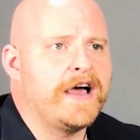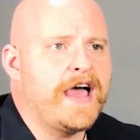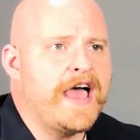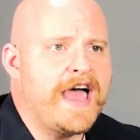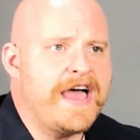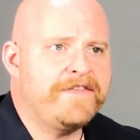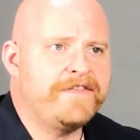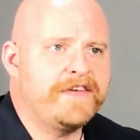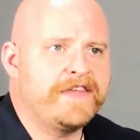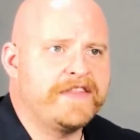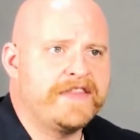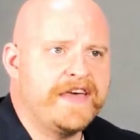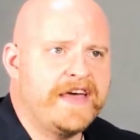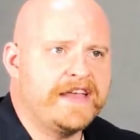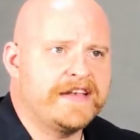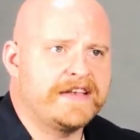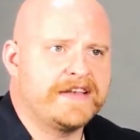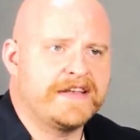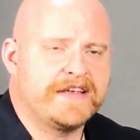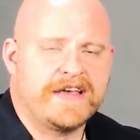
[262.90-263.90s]
Having
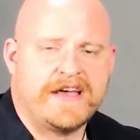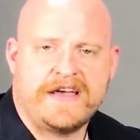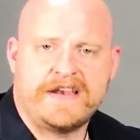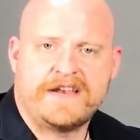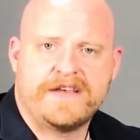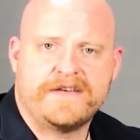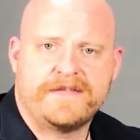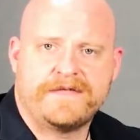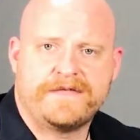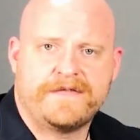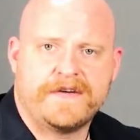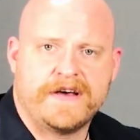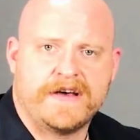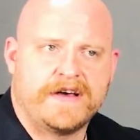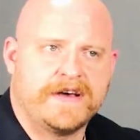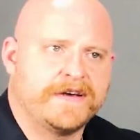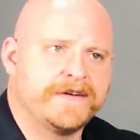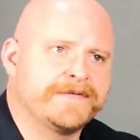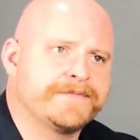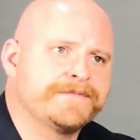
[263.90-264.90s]
that kind
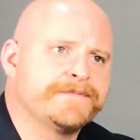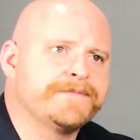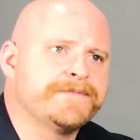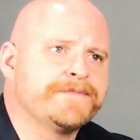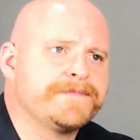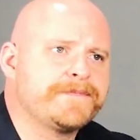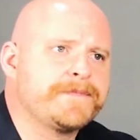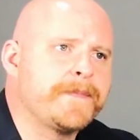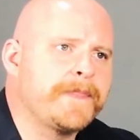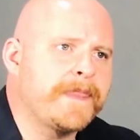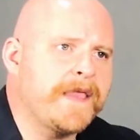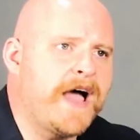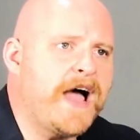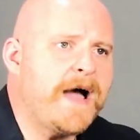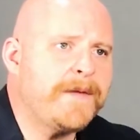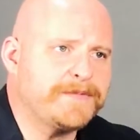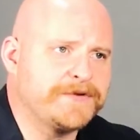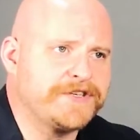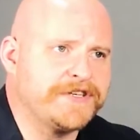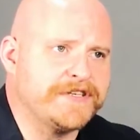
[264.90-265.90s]
of
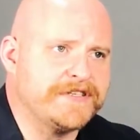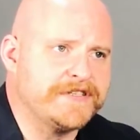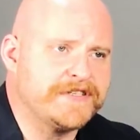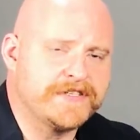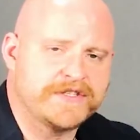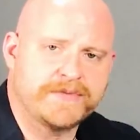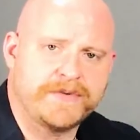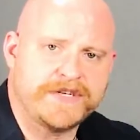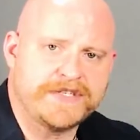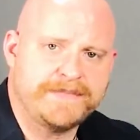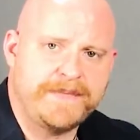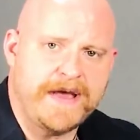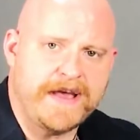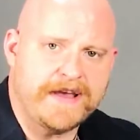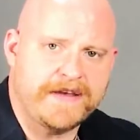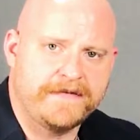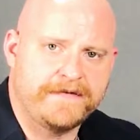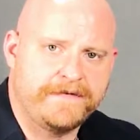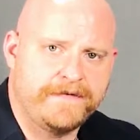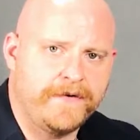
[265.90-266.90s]
option to switch
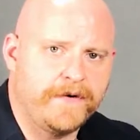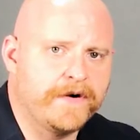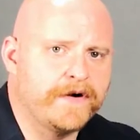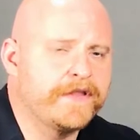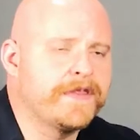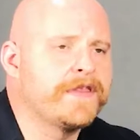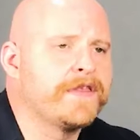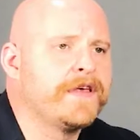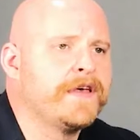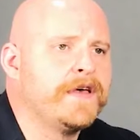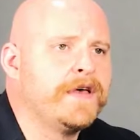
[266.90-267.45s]
back and forth